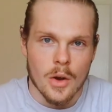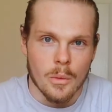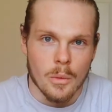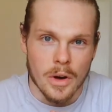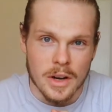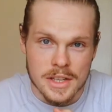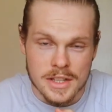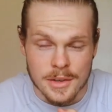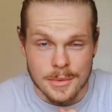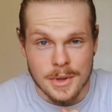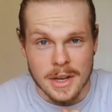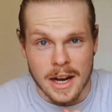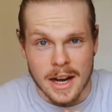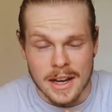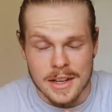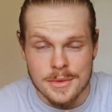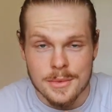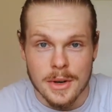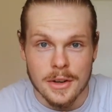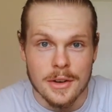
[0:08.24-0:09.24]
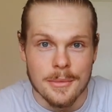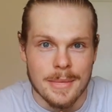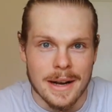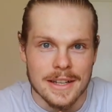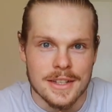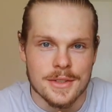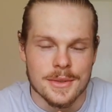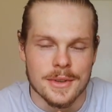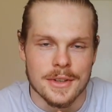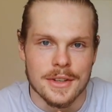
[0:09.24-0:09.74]
What is up, guys? Welcome
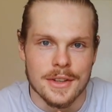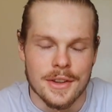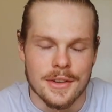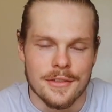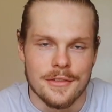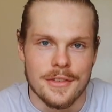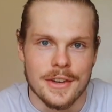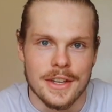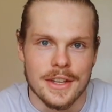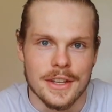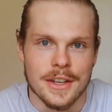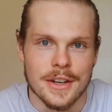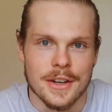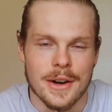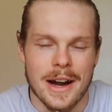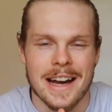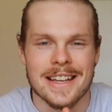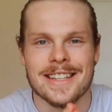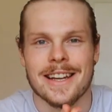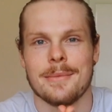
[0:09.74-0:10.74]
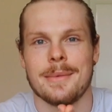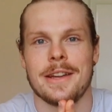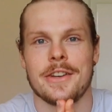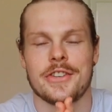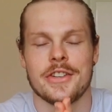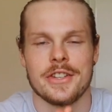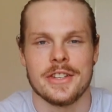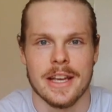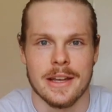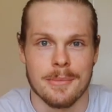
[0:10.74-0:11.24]
back to another video. As I
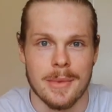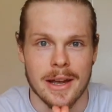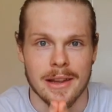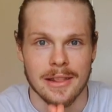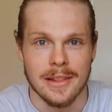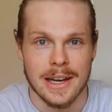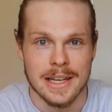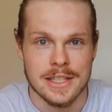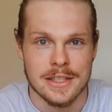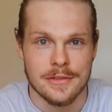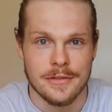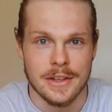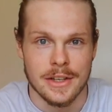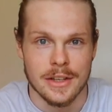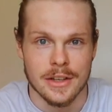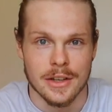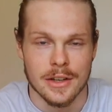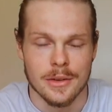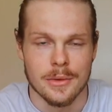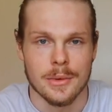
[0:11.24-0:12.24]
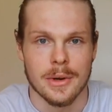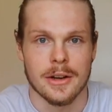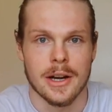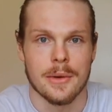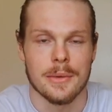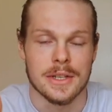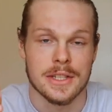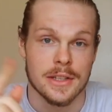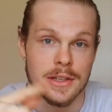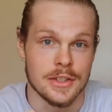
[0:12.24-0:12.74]
mentioned in my last video, where
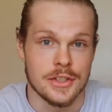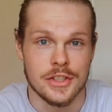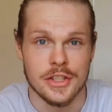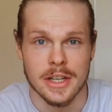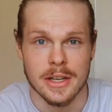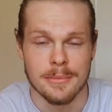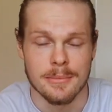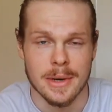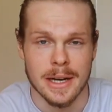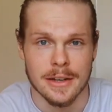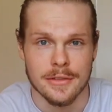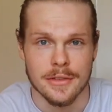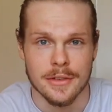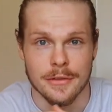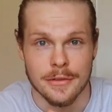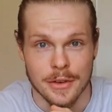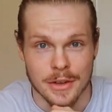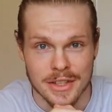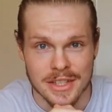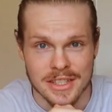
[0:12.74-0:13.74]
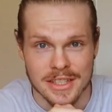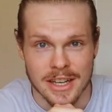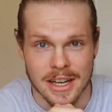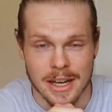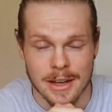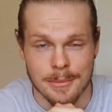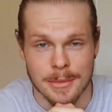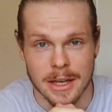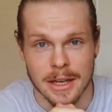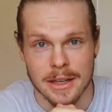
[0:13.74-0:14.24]
I went to the gym back for the first
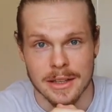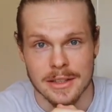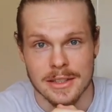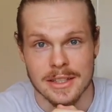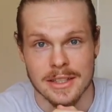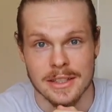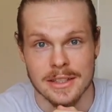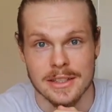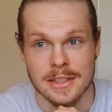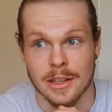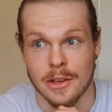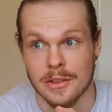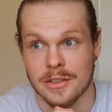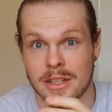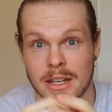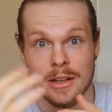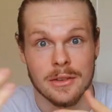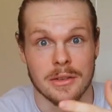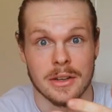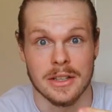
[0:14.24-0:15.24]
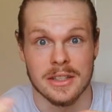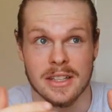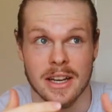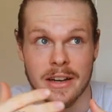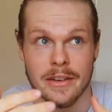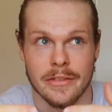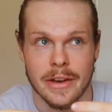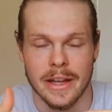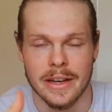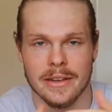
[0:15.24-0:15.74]
time since lockdown has
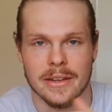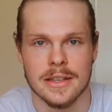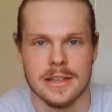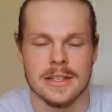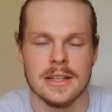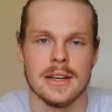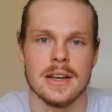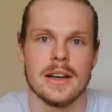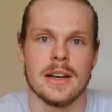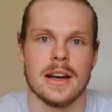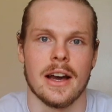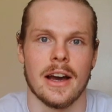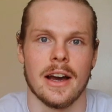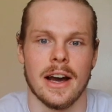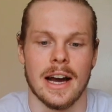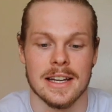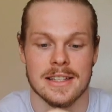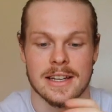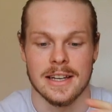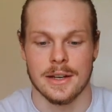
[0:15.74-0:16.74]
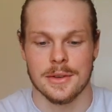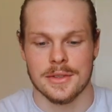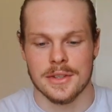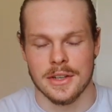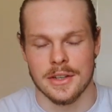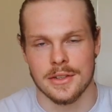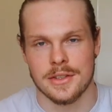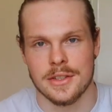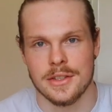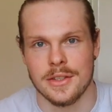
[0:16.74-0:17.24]
kind of ended, I said I was
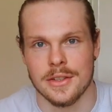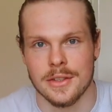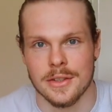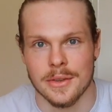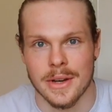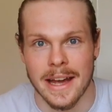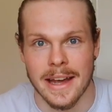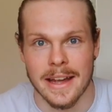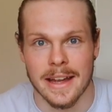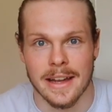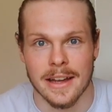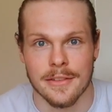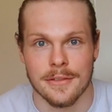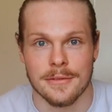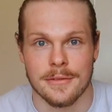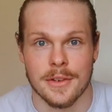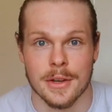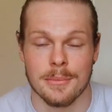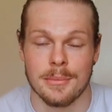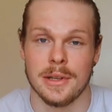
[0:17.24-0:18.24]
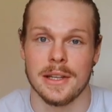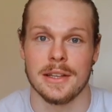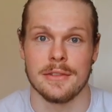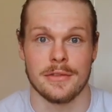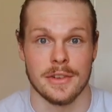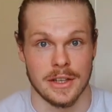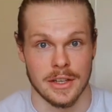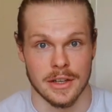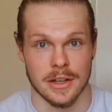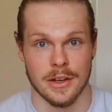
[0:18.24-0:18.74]
going to do a complete
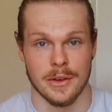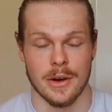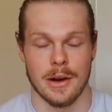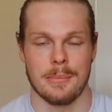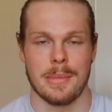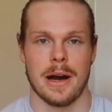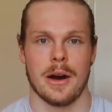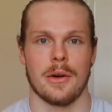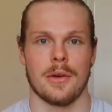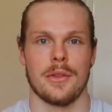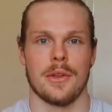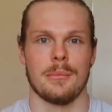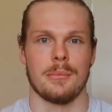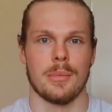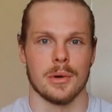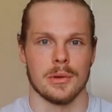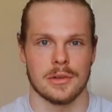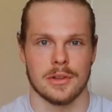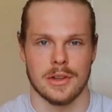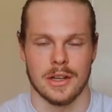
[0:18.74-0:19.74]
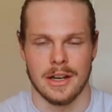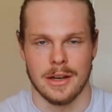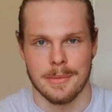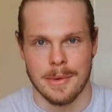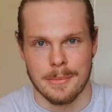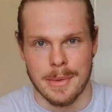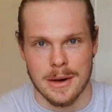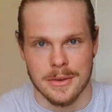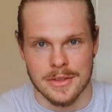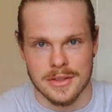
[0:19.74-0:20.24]
video about the bulk that I'm
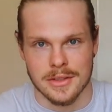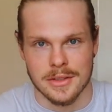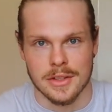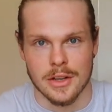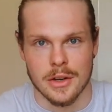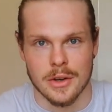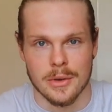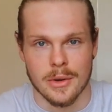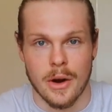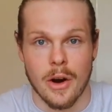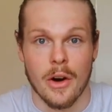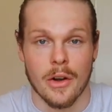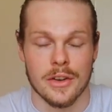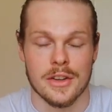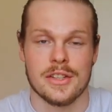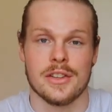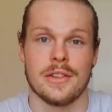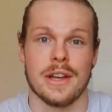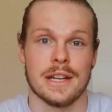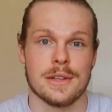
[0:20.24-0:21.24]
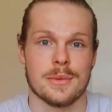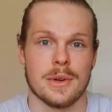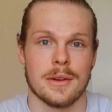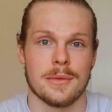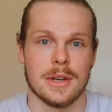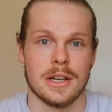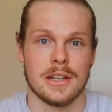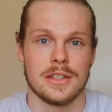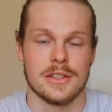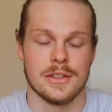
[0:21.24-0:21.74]
about to go on. So that's what I'm
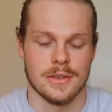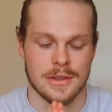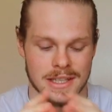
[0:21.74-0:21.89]
going to do.